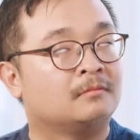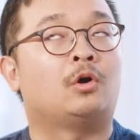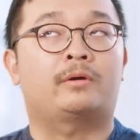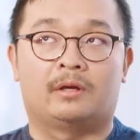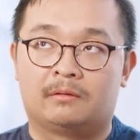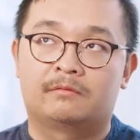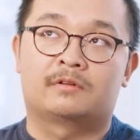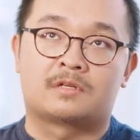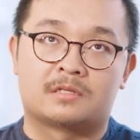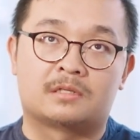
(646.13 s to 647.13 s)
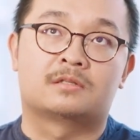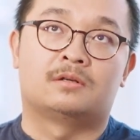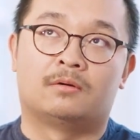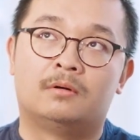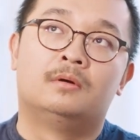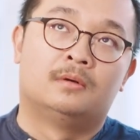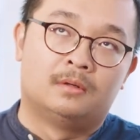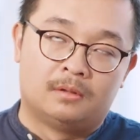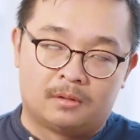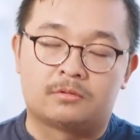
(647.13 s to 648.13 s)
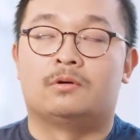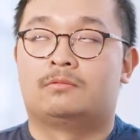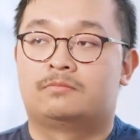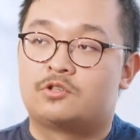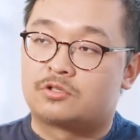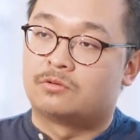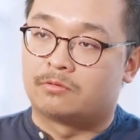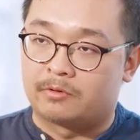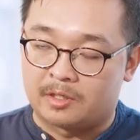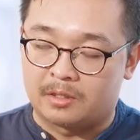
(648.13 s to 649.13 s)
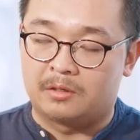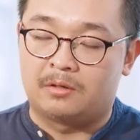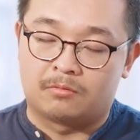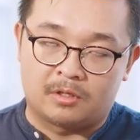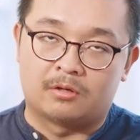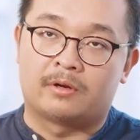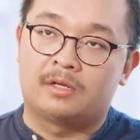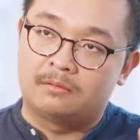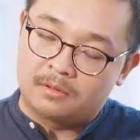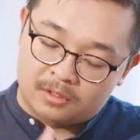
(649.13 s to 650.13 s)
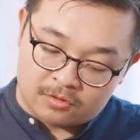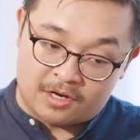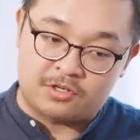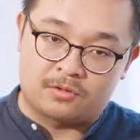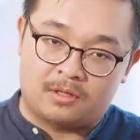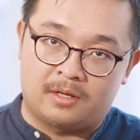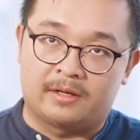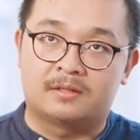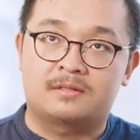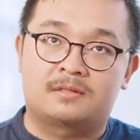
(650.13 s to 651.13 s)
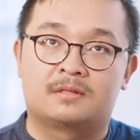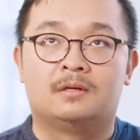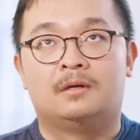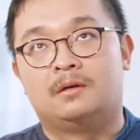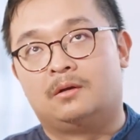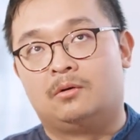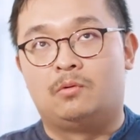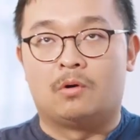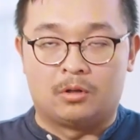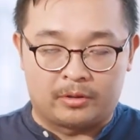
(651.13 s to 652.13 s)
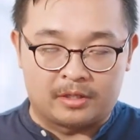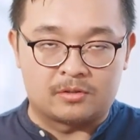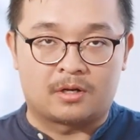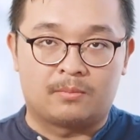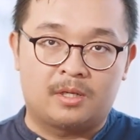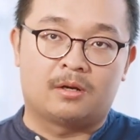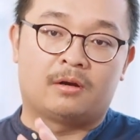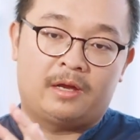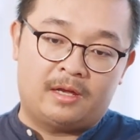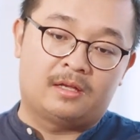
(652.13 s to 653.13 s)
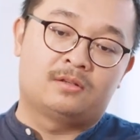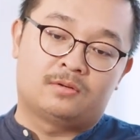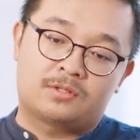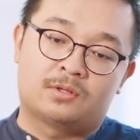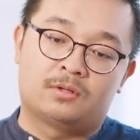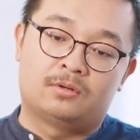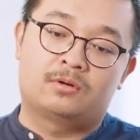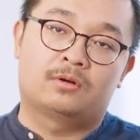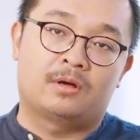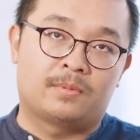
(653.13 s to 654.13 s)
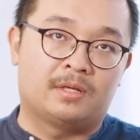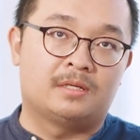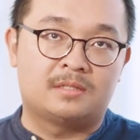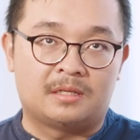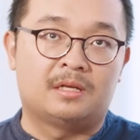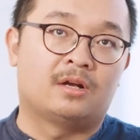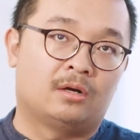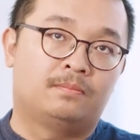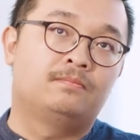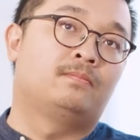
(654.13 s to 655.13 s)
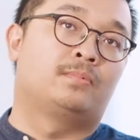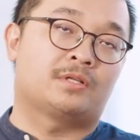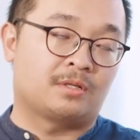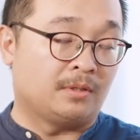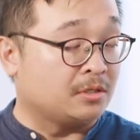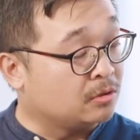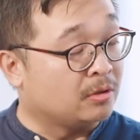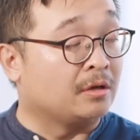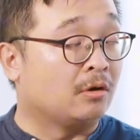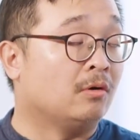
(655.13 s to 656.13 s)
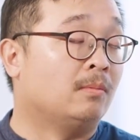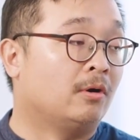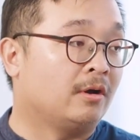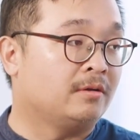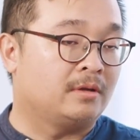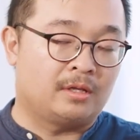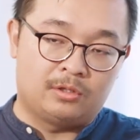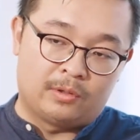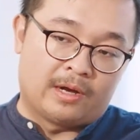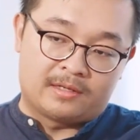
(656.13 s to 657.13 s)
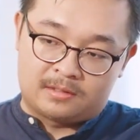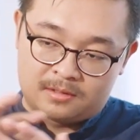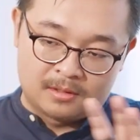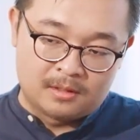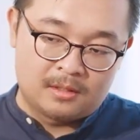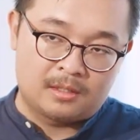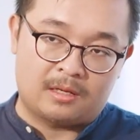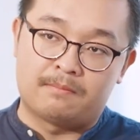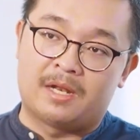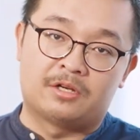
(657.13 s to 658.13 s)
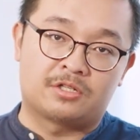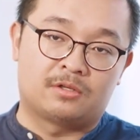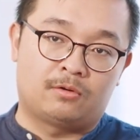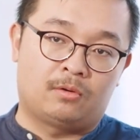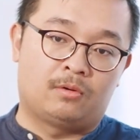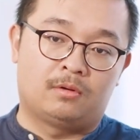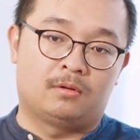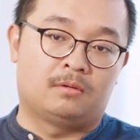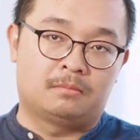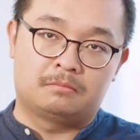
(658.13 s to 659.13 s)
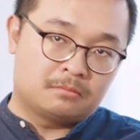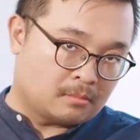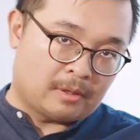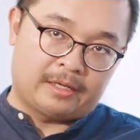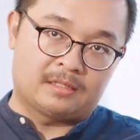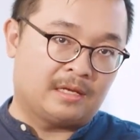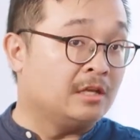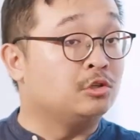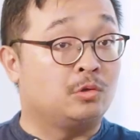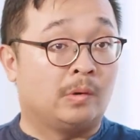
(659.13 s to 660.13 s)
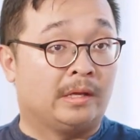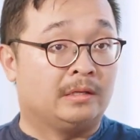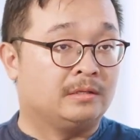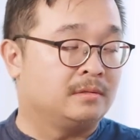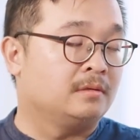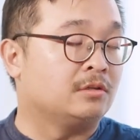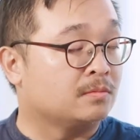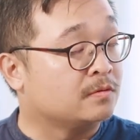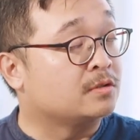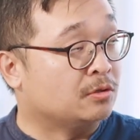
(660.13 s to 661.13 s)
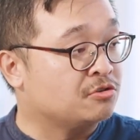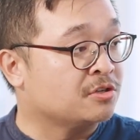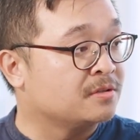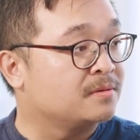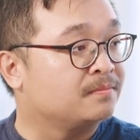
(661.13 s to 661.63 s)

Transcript: Okay, fantastic. So just to reiterate, international clients who are looking to come here, and also local companies that need help possibly to then go abroad, and you guys can manage the whole, I guess, end-to-end in terms of solutions.